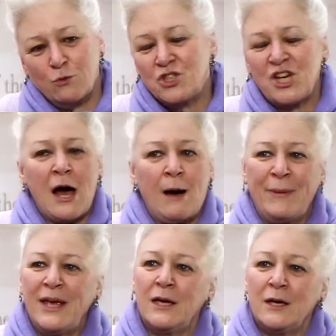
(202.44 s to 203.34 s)
called
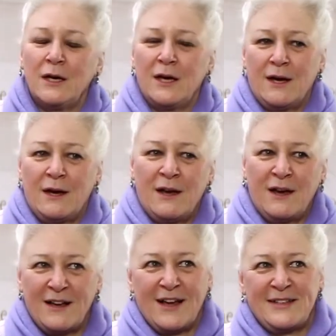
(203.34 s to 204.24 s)
Chabi
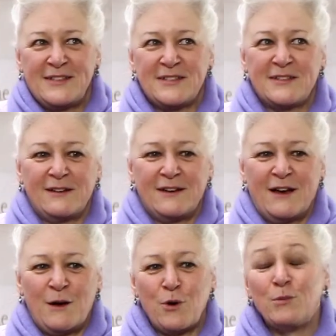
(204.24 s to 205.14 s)
uh, is,
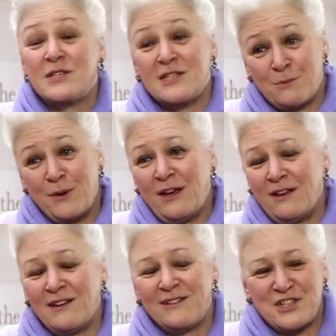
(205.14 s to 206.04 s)
uh, promises to
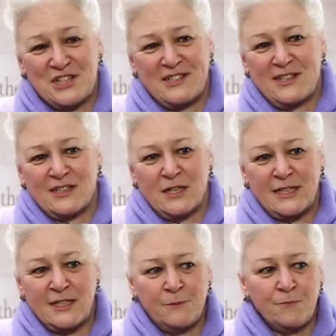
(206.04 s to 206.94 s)
be just as
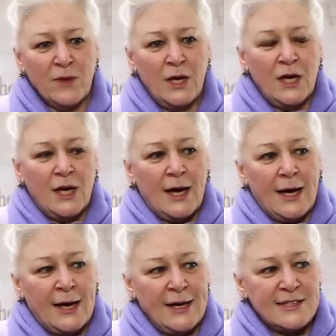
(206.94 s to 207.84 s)
exciting.
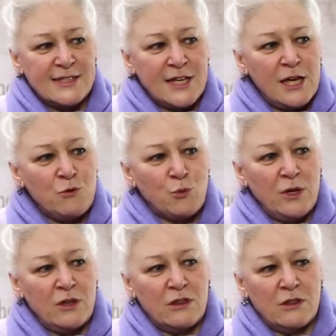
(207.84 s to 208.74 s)
Uh, it's teamed
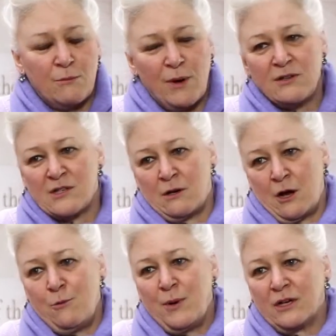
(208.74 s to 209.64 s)
with the
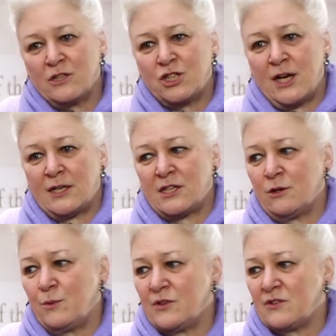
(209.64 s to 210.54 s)
Mozart Oboe
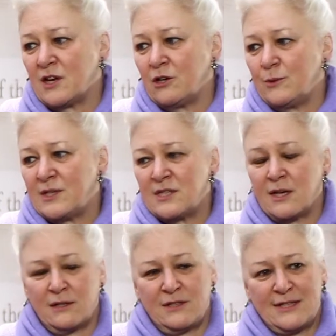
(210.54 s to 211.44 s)
Concerto with the soloist
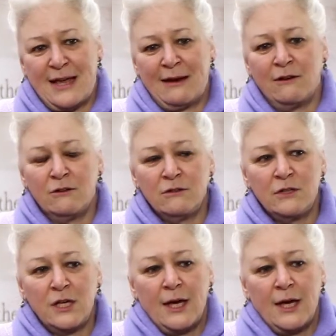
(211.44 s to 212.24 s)
Nicholas Daniel